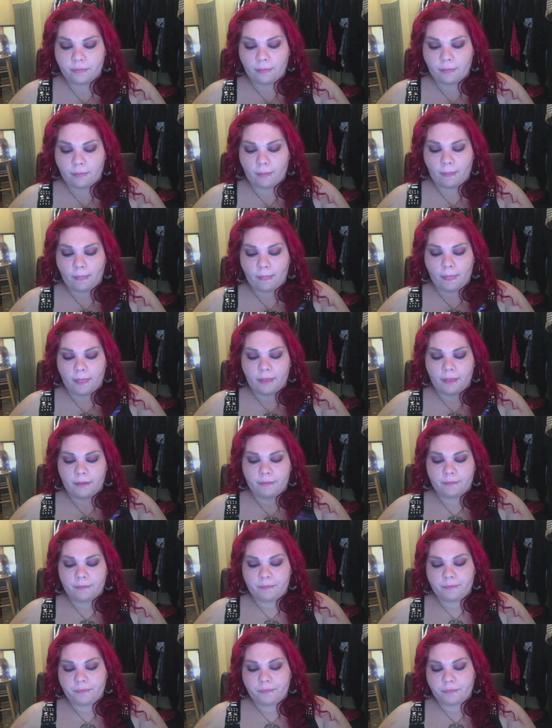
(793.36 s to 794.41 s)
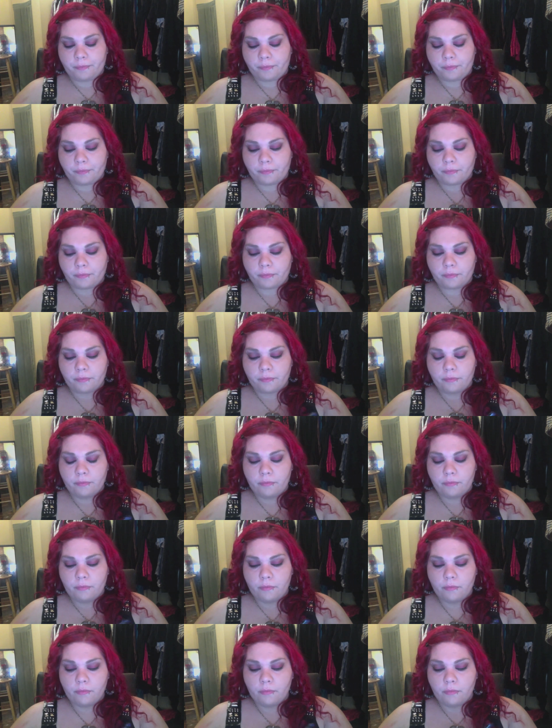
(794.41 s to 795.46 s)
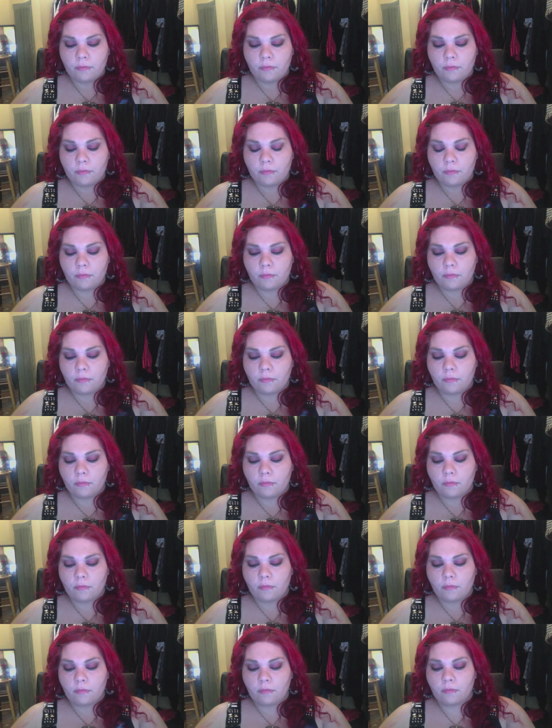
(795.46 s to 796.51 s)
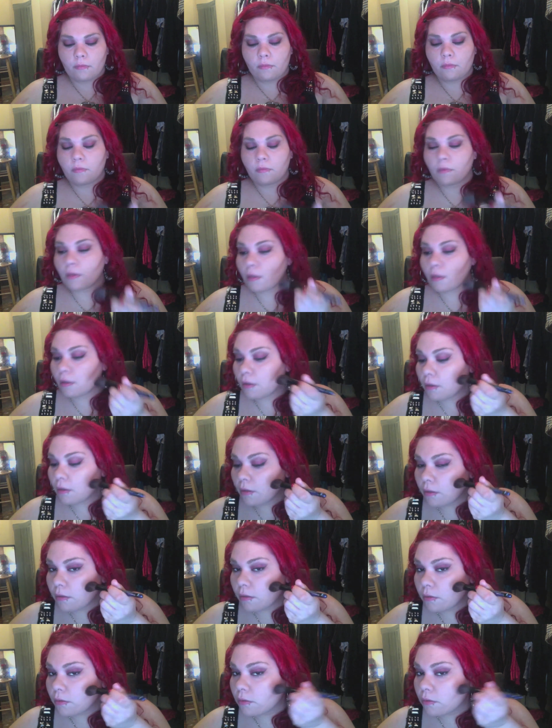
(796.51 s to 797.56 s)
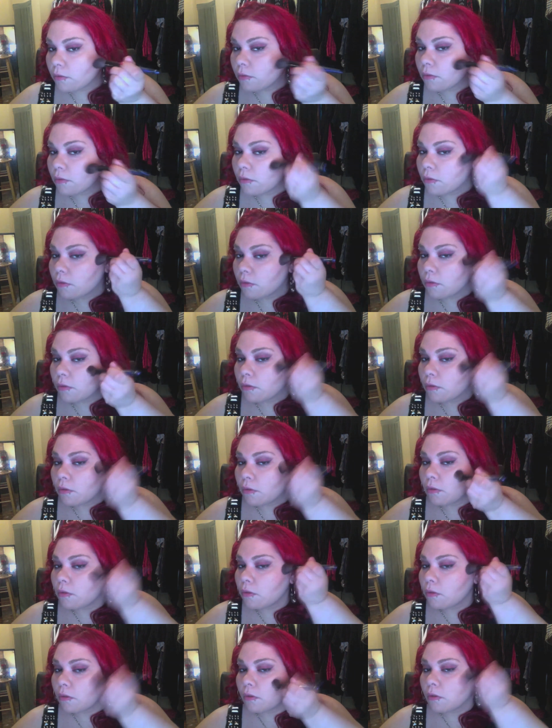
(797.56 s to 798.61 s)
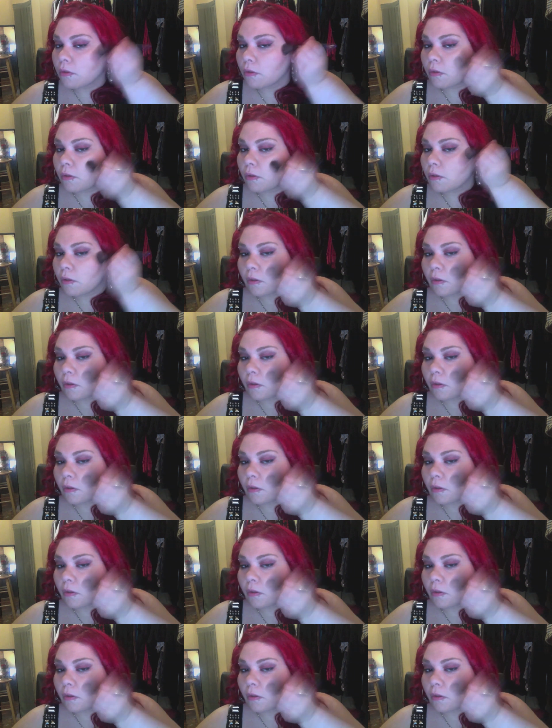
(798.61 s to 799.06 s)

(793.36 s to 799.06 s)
[no speech]